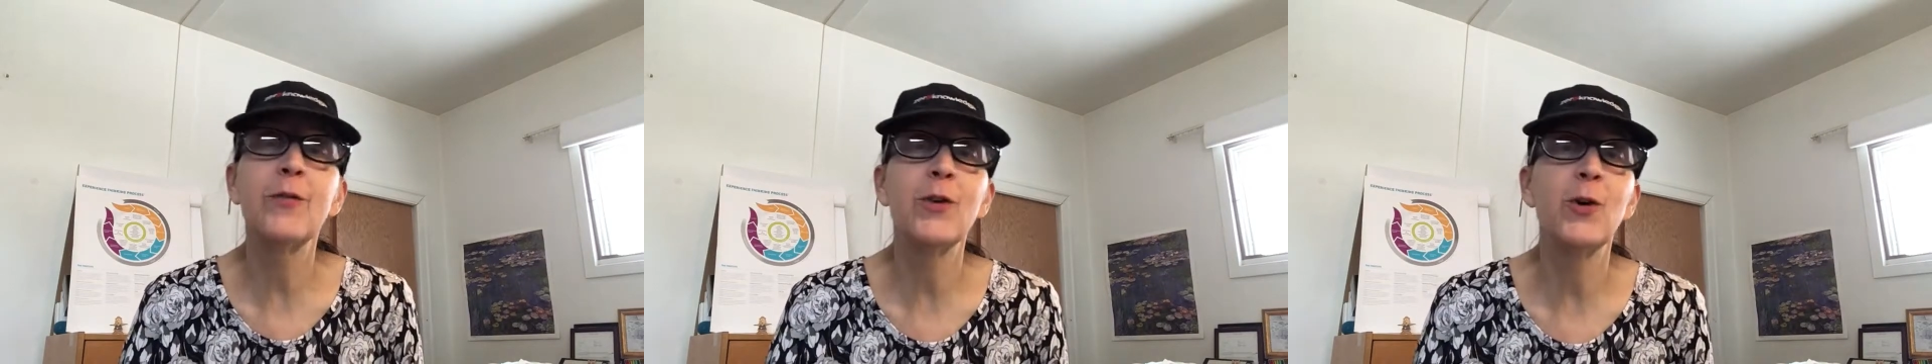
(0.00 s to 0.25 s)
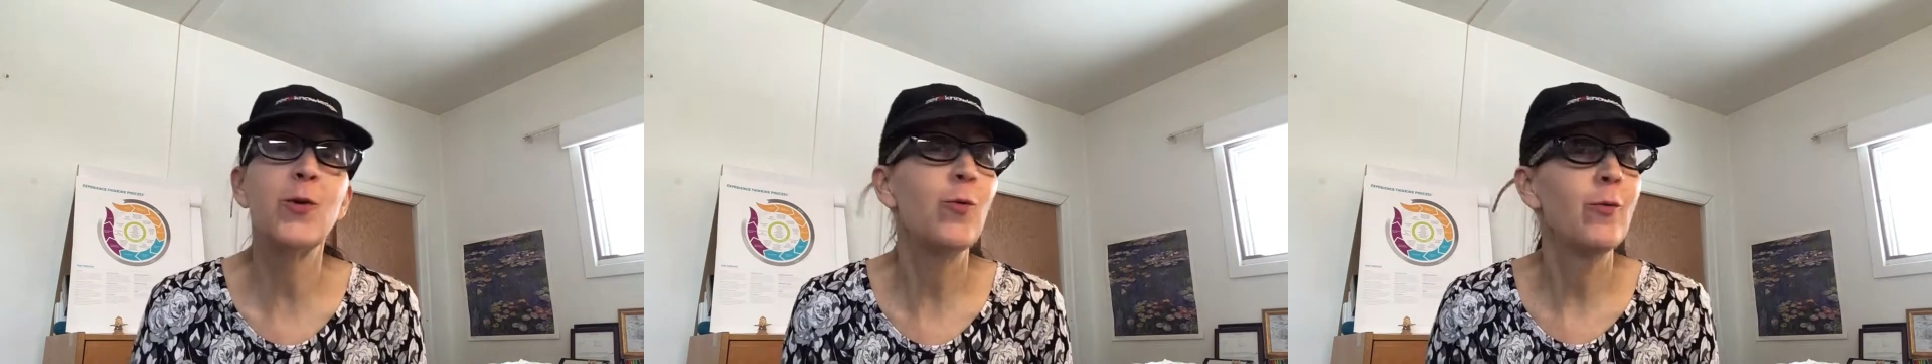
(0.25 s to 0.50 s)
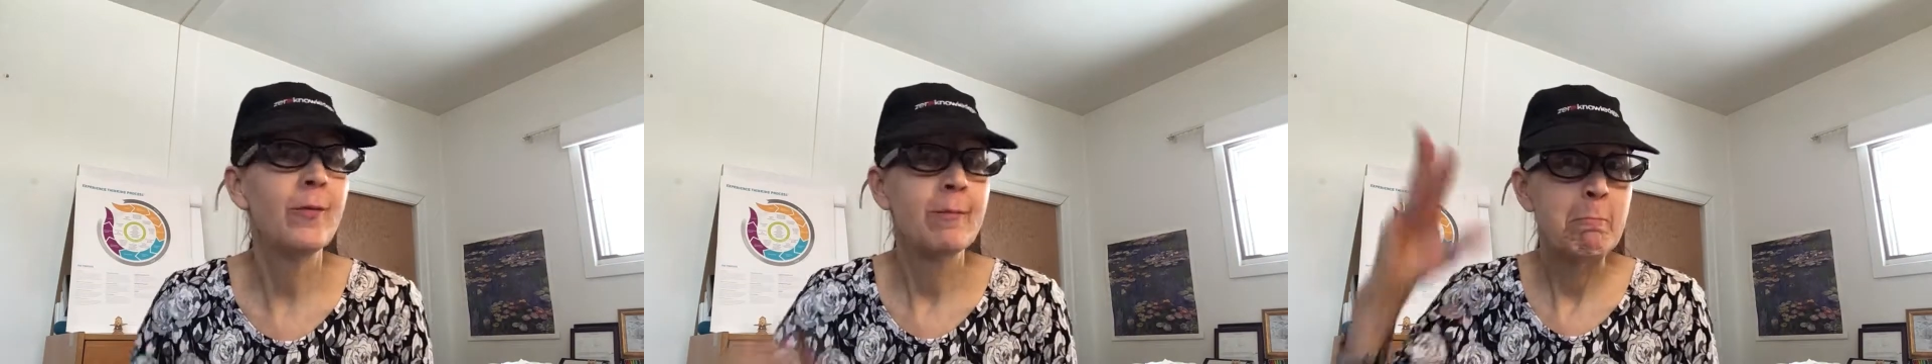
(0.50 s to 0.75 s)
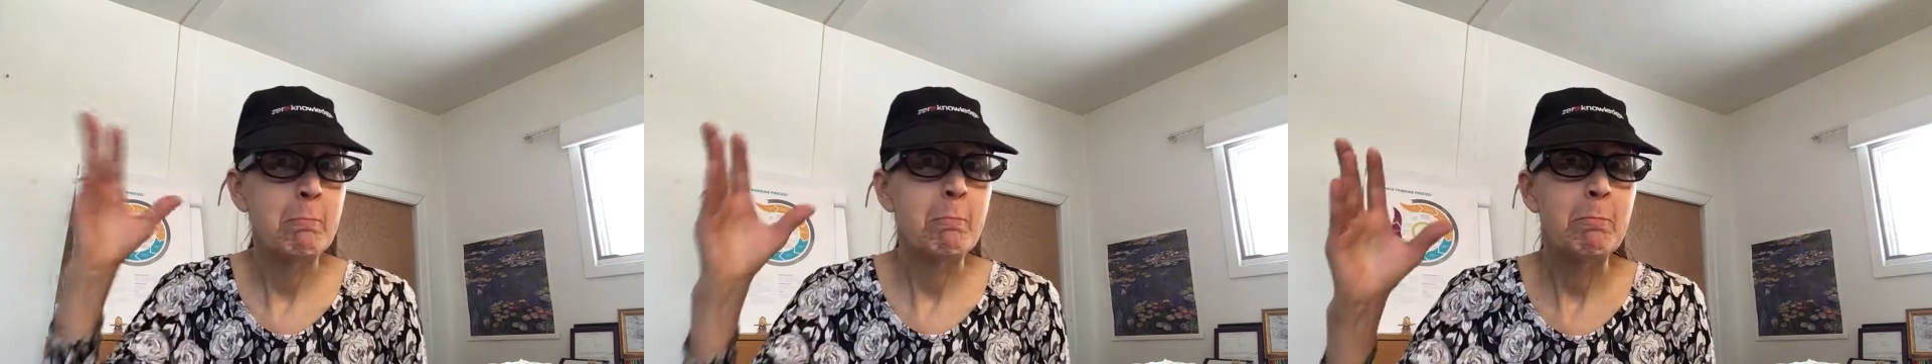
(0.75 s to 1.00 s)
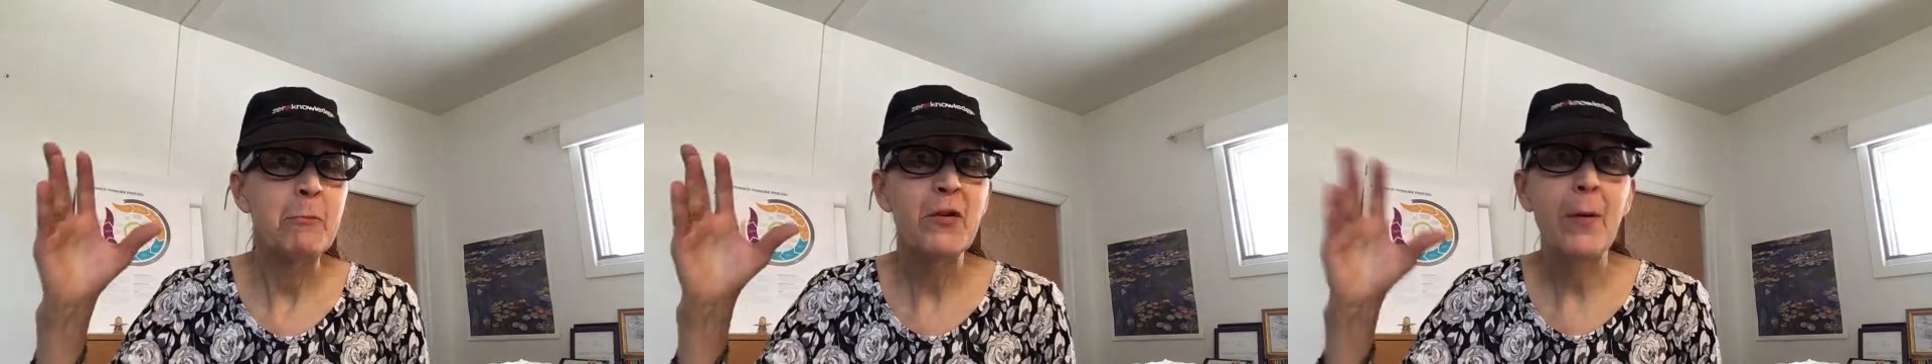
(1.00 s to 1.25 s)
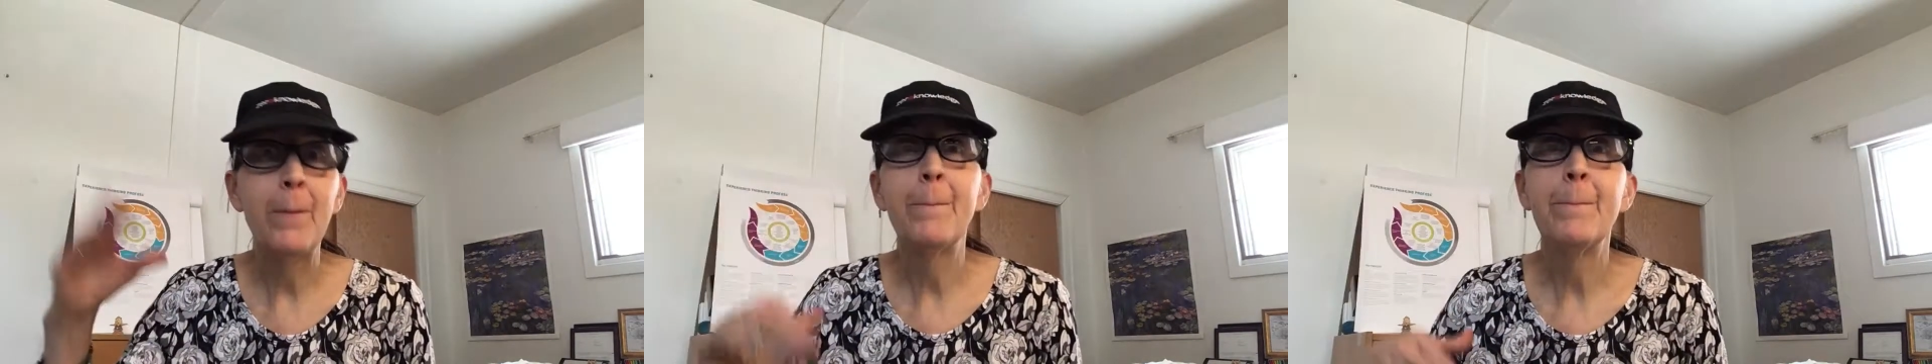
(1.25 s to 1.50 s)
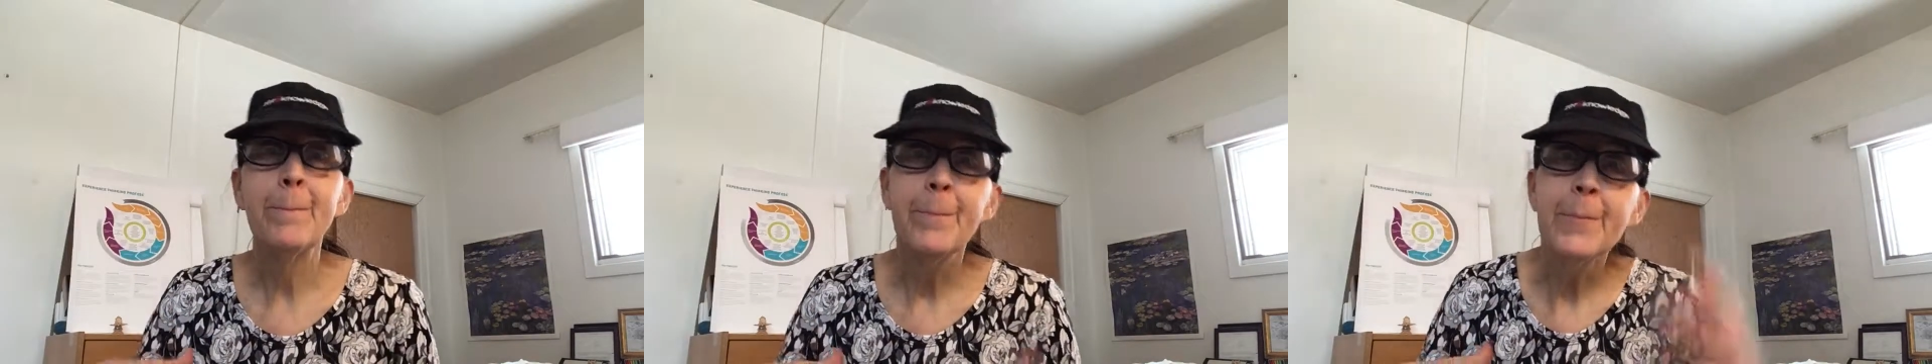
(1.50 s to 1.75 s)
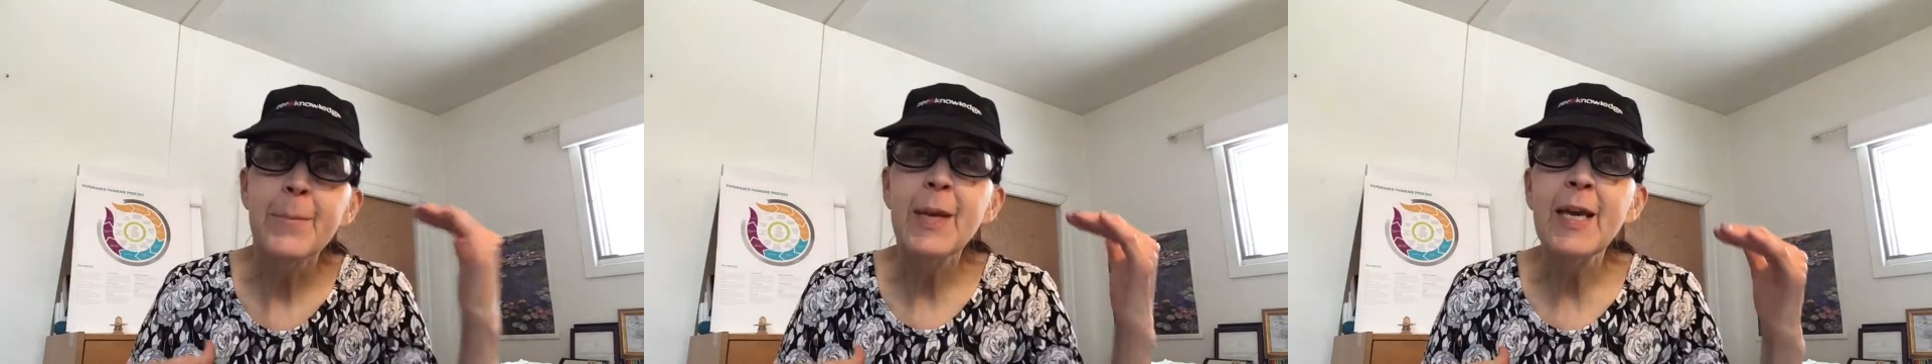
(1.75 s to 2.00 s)
So some
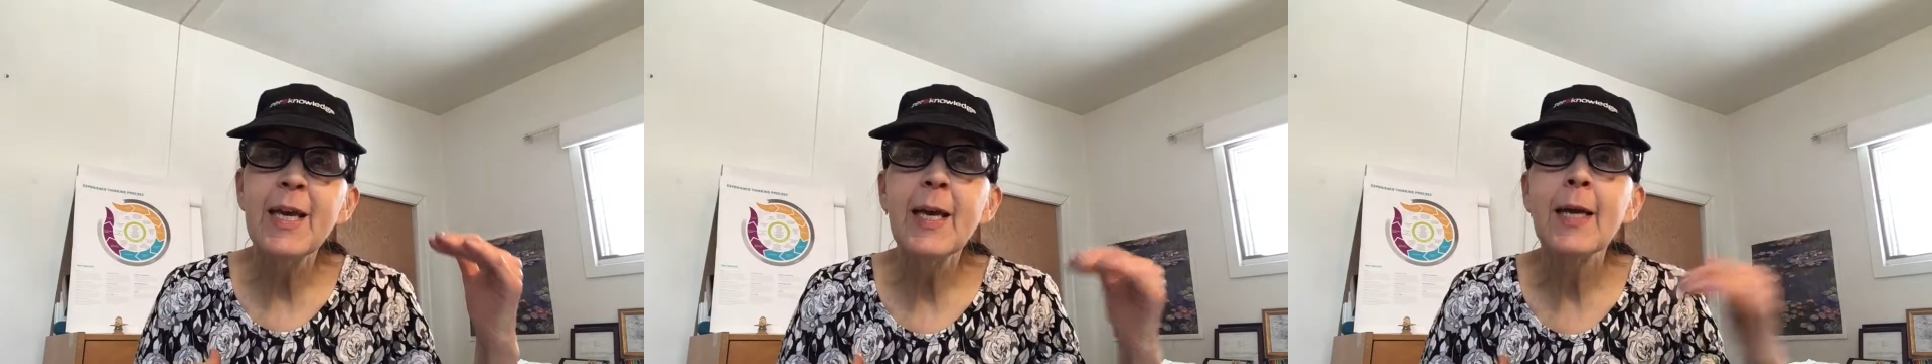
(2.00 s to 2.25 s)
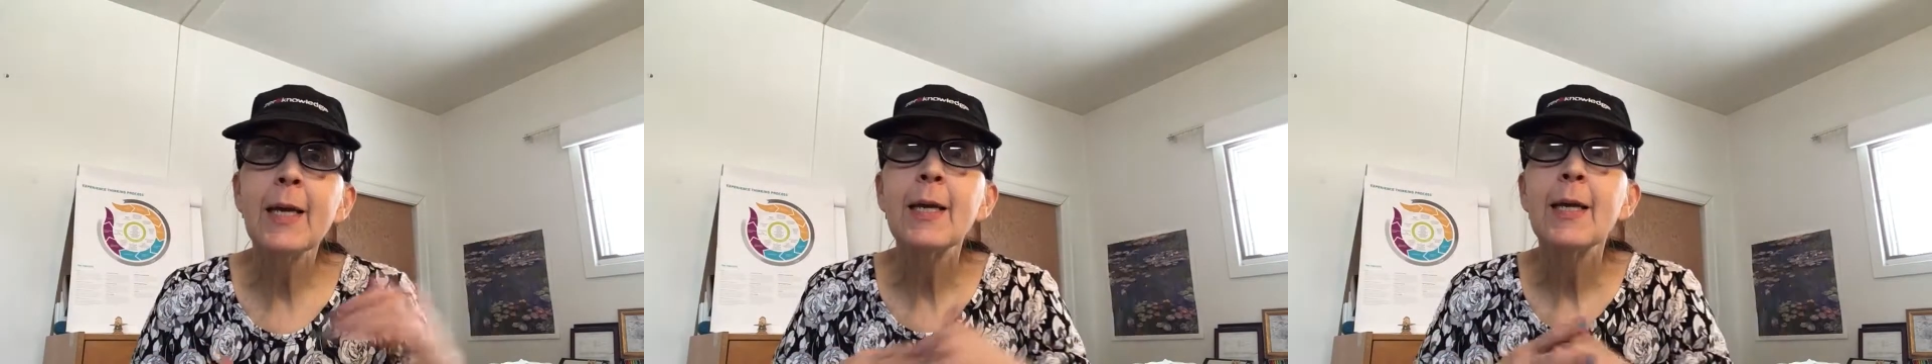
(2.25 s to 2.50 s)
big